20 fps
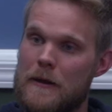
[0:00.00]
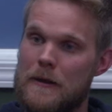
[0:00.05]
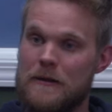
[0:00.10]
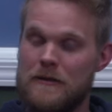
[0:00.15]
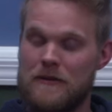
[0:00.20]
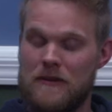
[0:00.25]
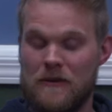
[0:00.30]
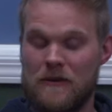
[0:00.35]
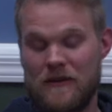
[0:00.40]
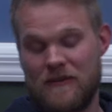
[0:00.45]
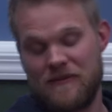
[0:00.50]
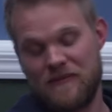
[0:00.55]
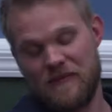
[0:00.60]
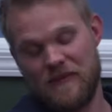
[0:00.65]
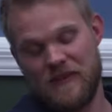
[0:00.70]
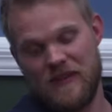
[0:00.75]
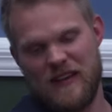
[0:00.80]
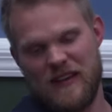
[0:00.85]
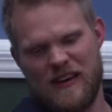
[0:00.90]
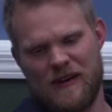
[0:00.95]
So
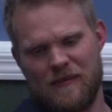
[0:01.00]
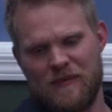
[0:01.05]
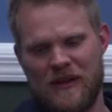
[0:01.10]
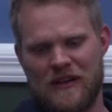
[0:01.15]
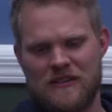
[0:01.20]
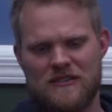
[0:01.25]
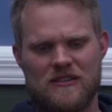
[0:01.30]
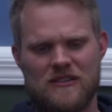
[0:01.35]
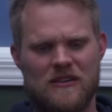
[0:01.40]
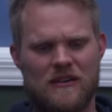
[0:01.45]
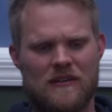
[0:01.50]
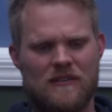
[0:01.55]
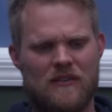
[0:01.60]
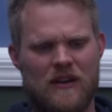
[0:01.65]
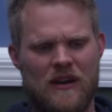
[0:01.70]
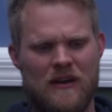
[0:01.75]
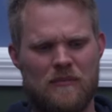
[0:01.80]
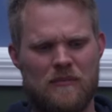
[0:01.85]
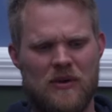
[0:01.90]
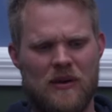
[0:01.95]
yeah, I'm not sure.
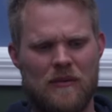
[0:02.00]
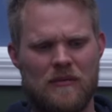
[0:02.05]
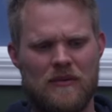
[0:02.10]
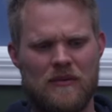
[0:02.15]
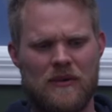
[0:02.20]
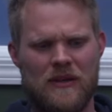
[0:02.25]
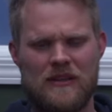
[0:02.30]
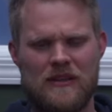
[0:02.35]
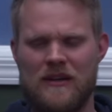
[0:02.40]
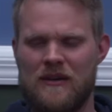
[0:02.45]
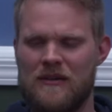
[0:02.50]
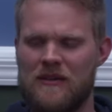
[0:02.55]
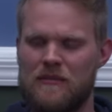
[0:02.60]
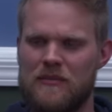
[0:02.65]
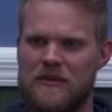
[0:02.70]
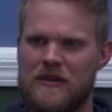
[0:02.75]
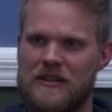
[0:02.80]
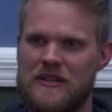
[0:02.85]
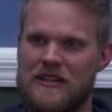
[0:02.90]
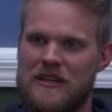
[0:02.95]
I probably went down a
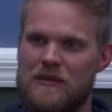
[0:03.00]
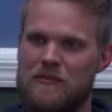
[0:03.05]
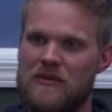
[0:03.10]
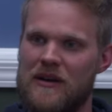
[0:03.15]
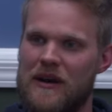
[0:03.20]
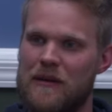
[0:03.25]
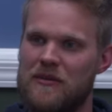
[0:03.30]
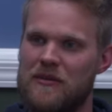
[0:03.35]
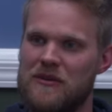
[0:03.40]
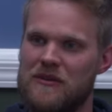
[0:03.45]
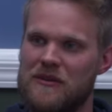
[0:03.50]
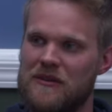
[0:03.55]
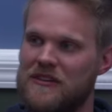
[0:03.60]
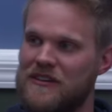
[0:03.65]
pretty deep rabbit hole